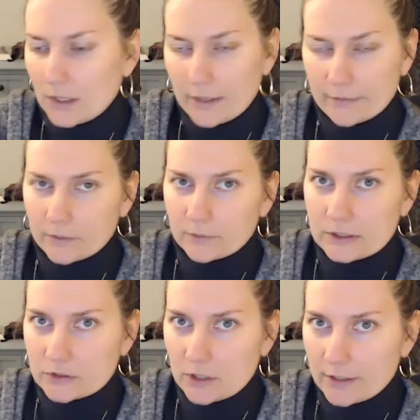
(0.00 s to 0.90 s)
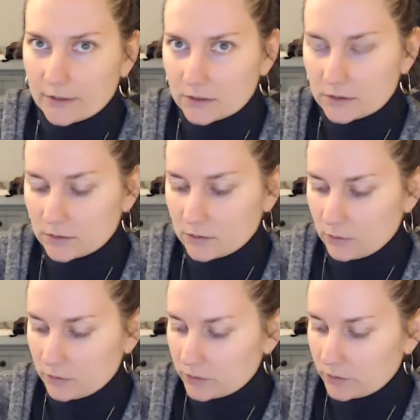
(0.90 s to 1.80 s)
think we saw this
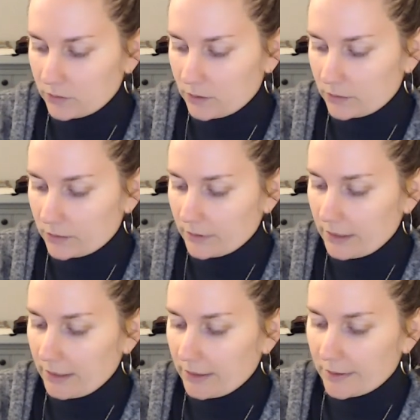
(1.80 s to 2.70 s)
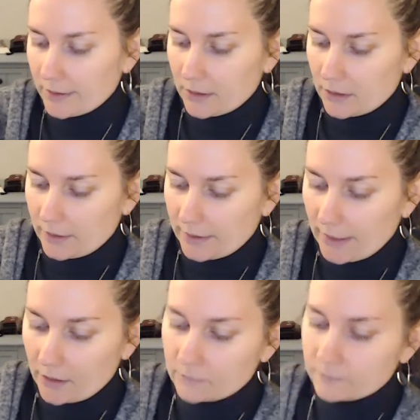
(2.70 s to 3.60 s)
also already.
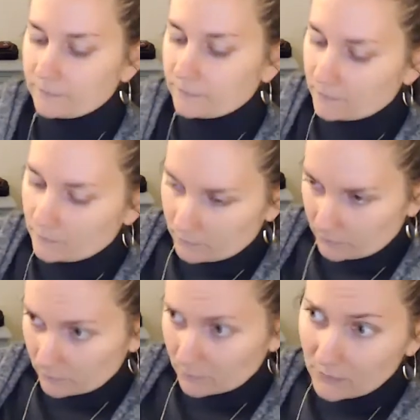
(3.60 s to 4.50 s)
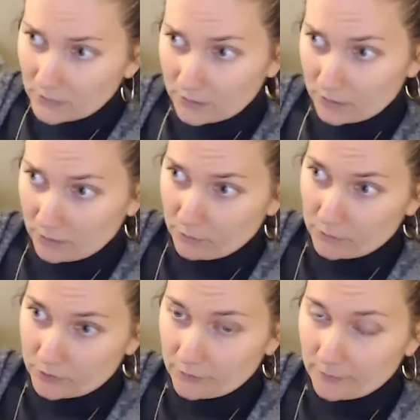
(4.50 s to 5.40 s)
Again, you
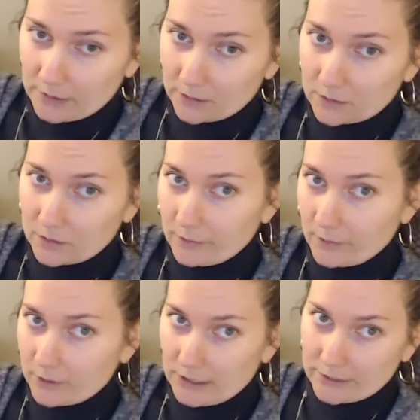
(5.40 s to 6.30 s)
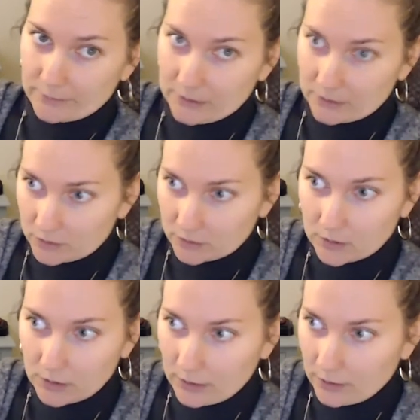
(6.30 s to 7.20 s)
submit your documents
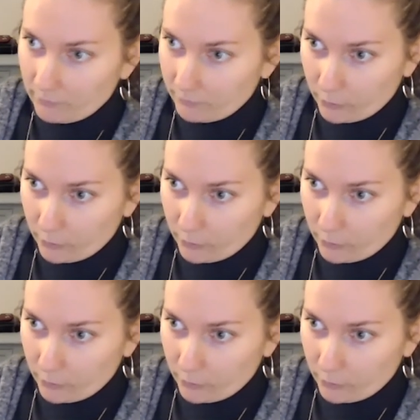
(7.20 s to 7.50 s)
for